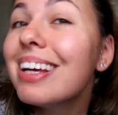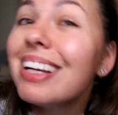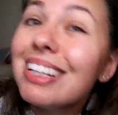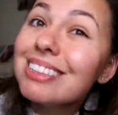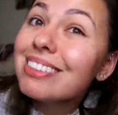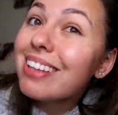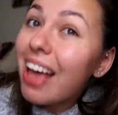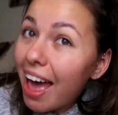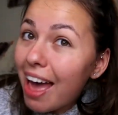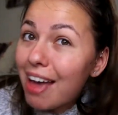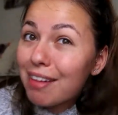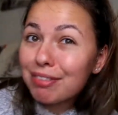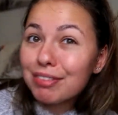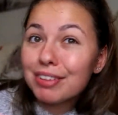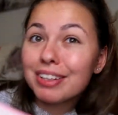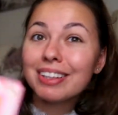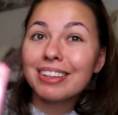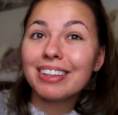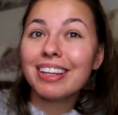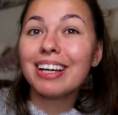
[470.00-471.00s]
is
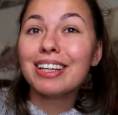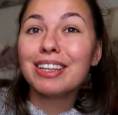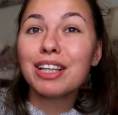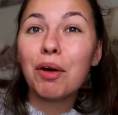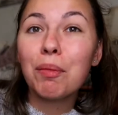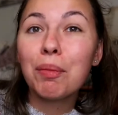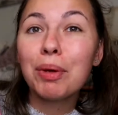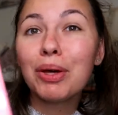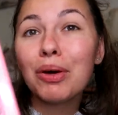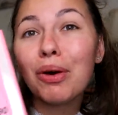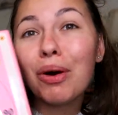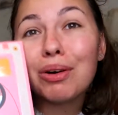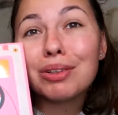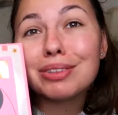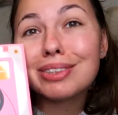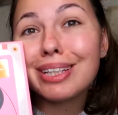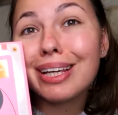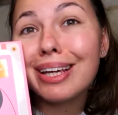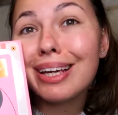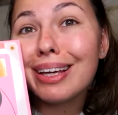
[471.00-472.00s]
everything that we
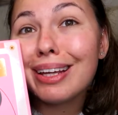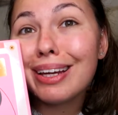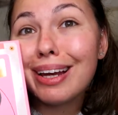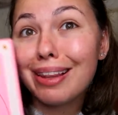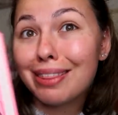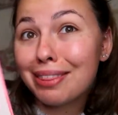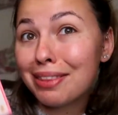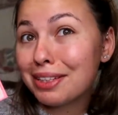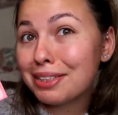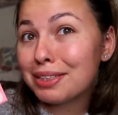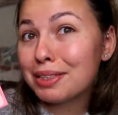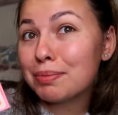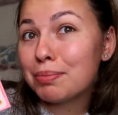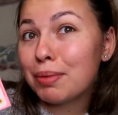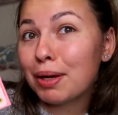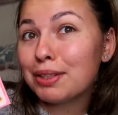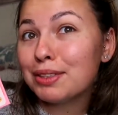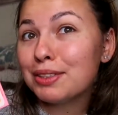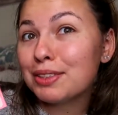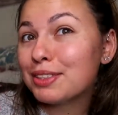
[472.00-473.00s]
got in this
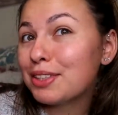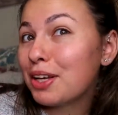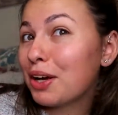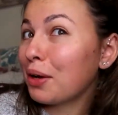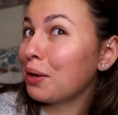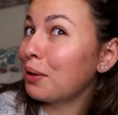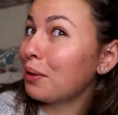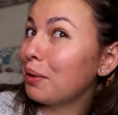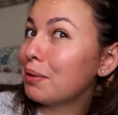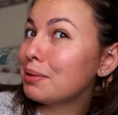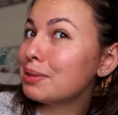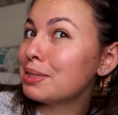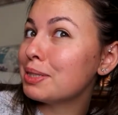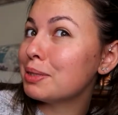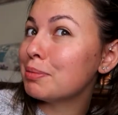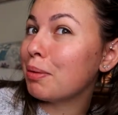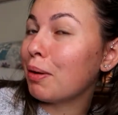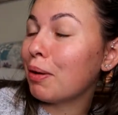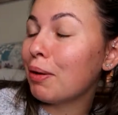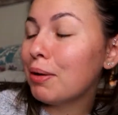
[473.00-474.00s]
month's glossy
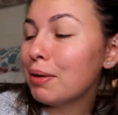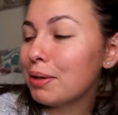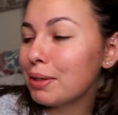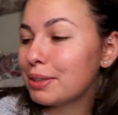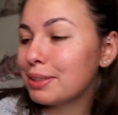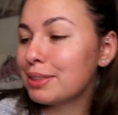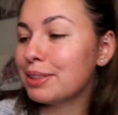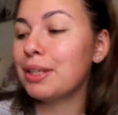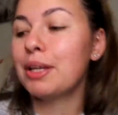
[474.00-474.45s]
box.